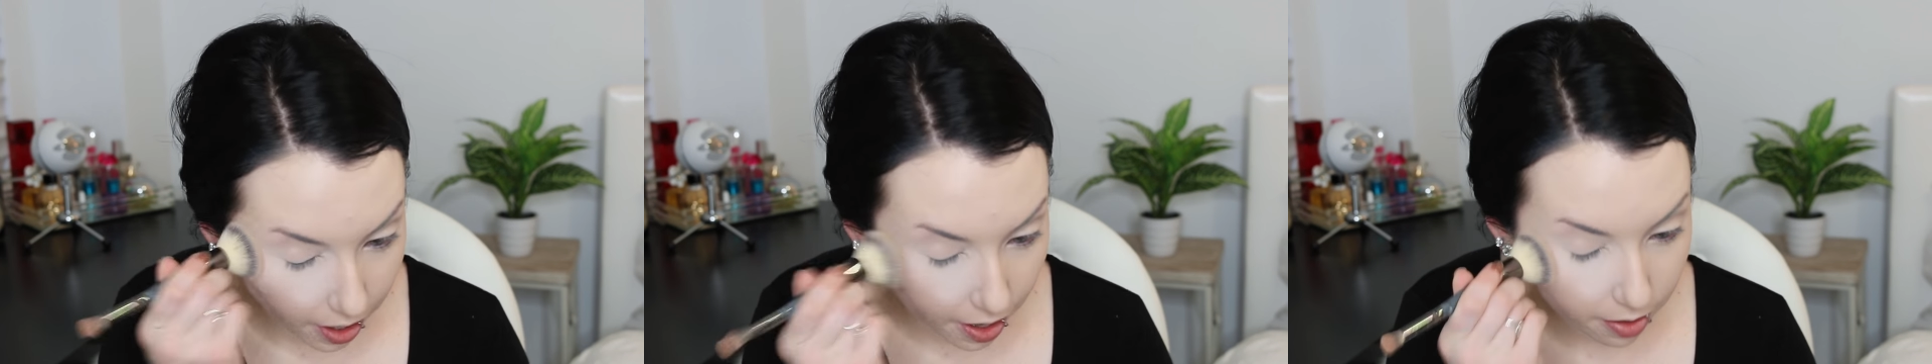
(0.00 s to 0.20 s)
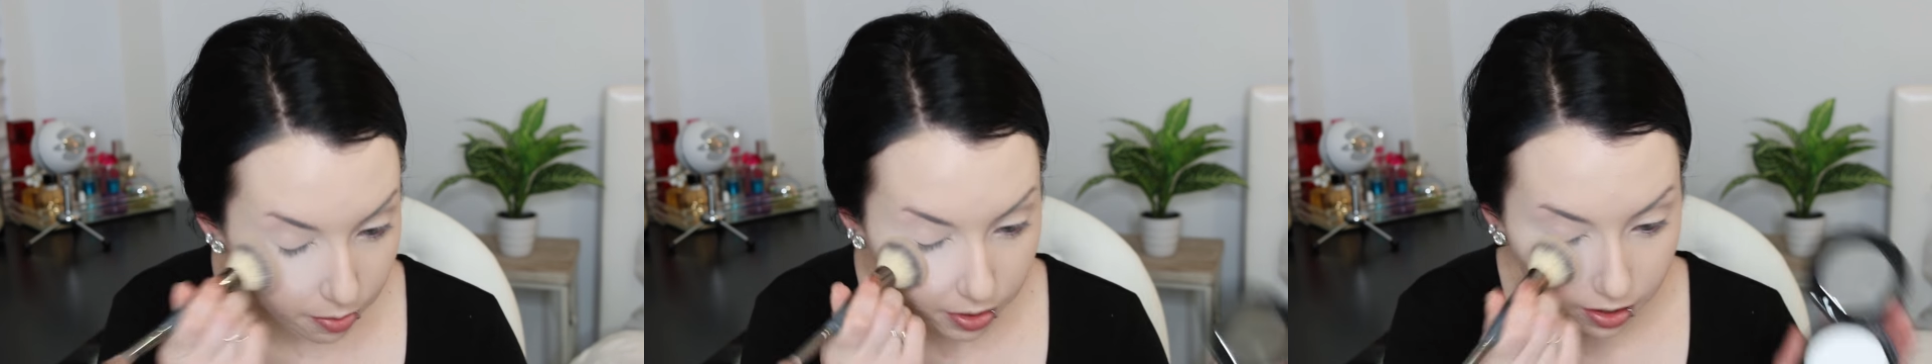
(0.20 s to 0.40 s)

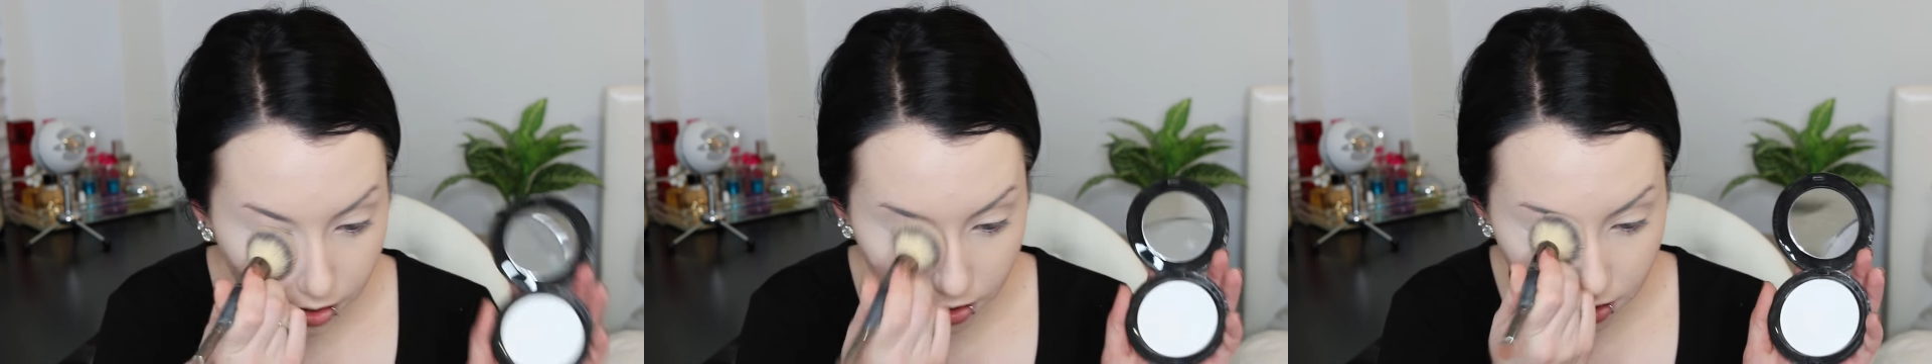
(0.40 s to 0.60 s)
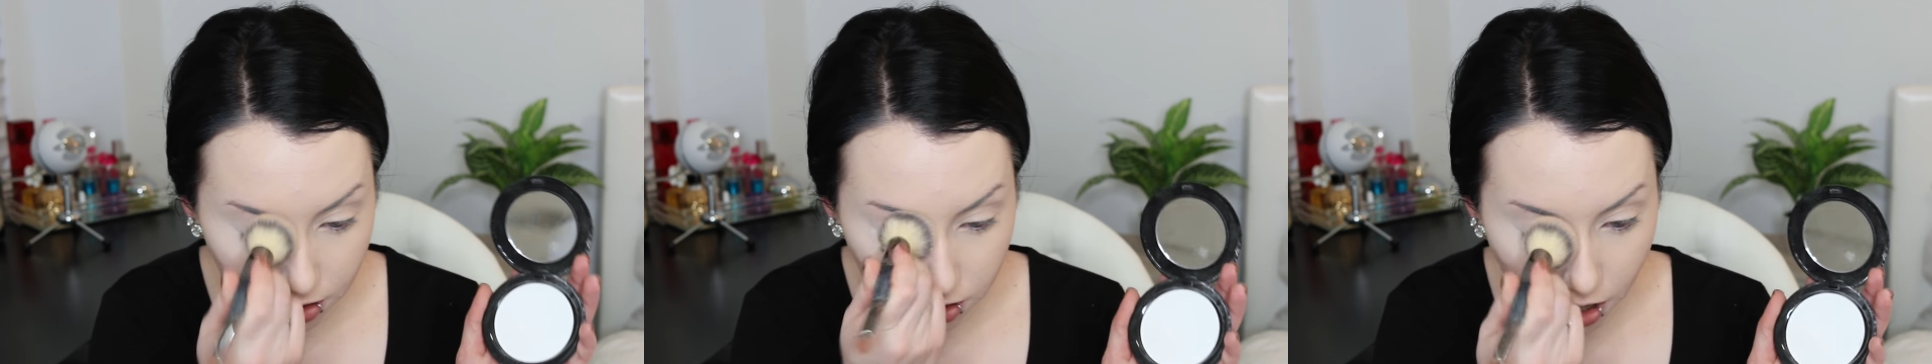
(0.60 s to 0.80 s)
eye with
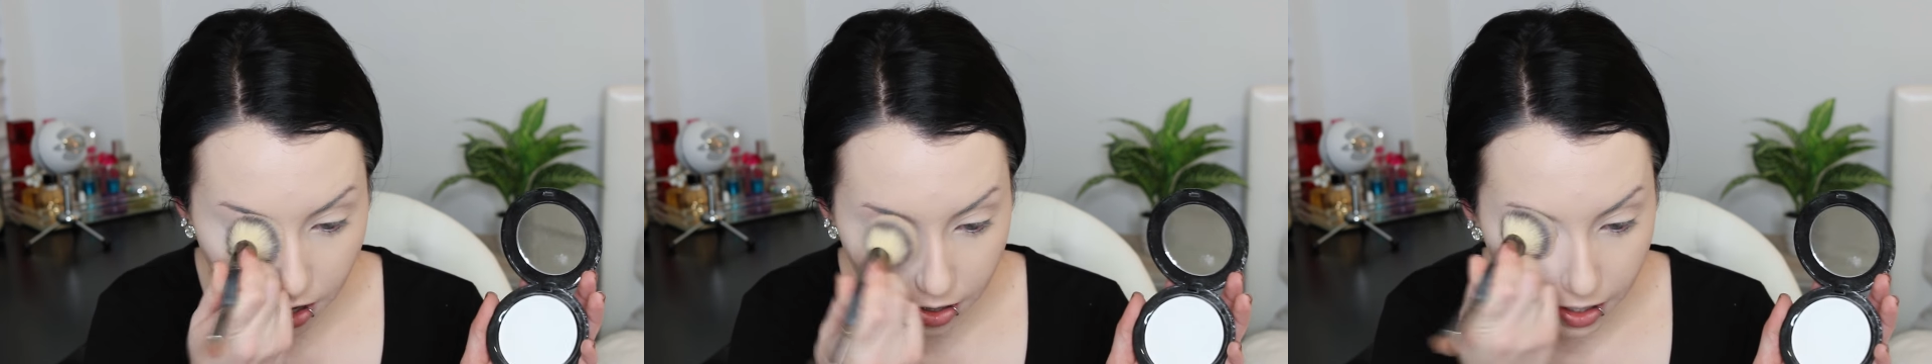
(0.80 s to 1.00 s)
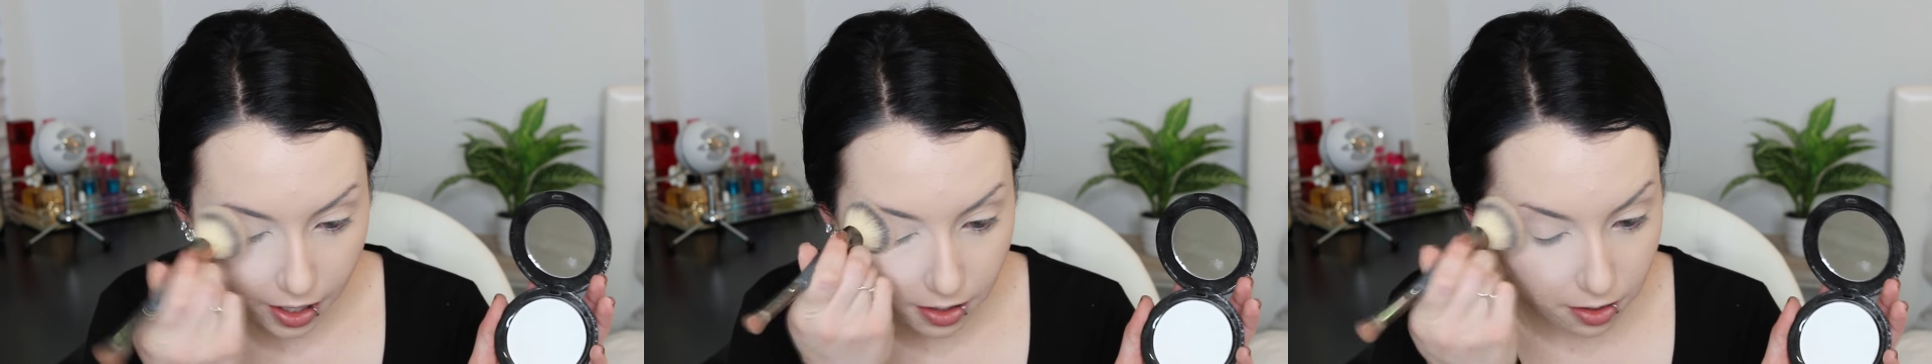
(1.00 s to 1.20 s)
this
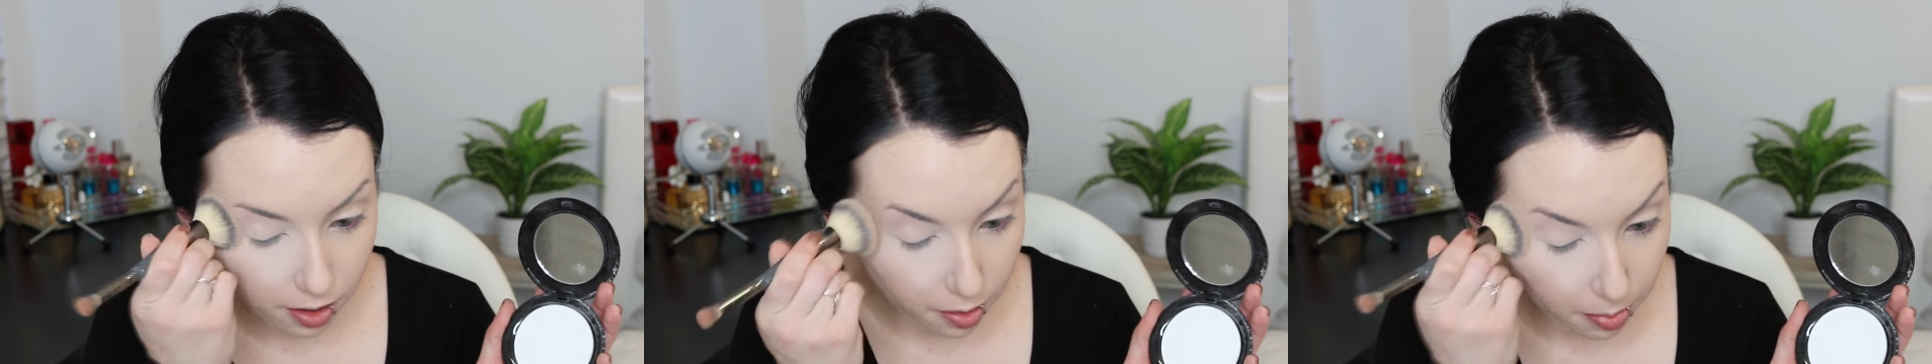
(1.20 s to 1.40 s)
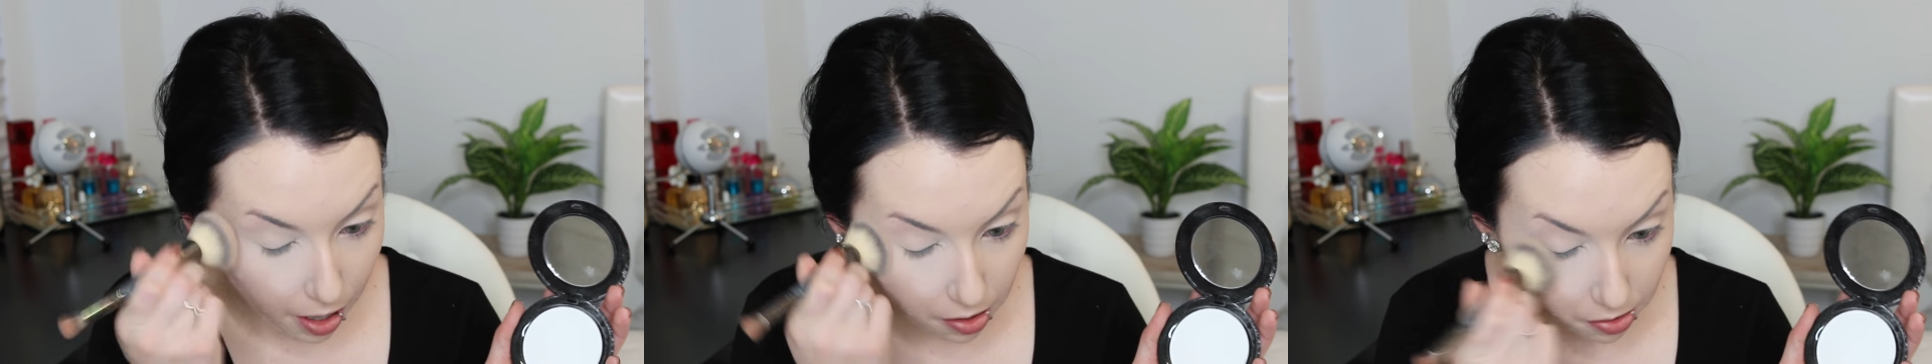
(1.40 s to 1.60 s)

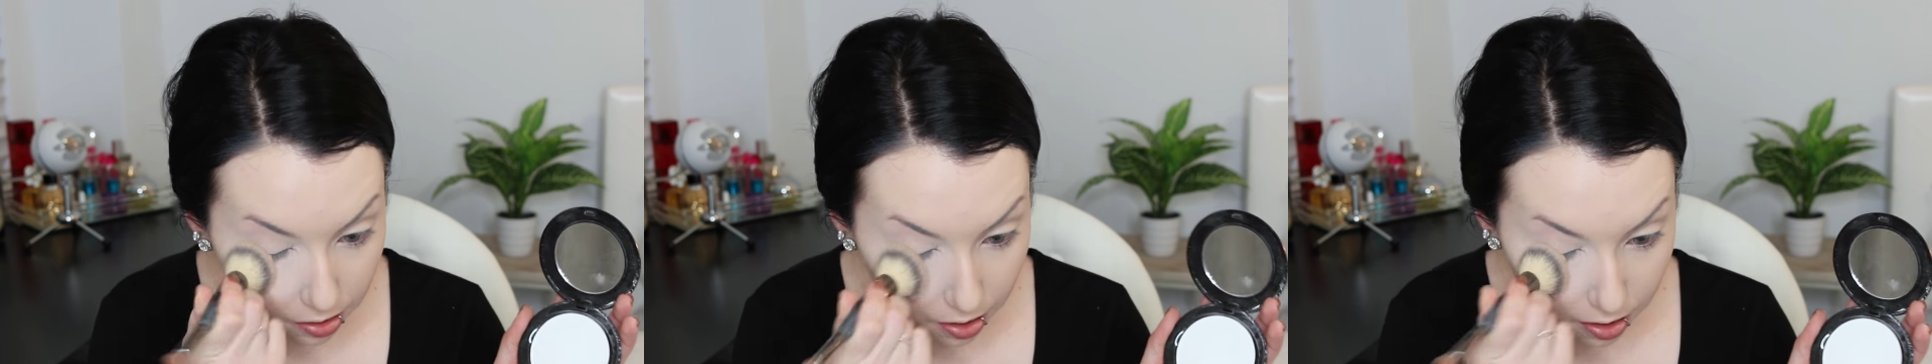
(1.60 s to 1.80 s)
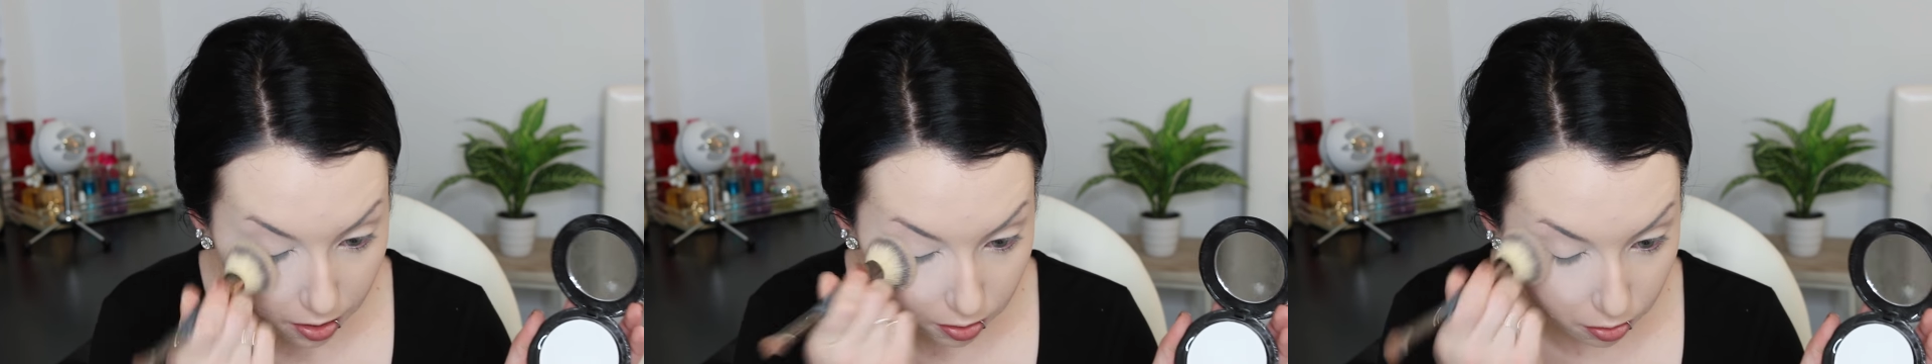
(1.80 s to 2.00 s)
Stargazer powder.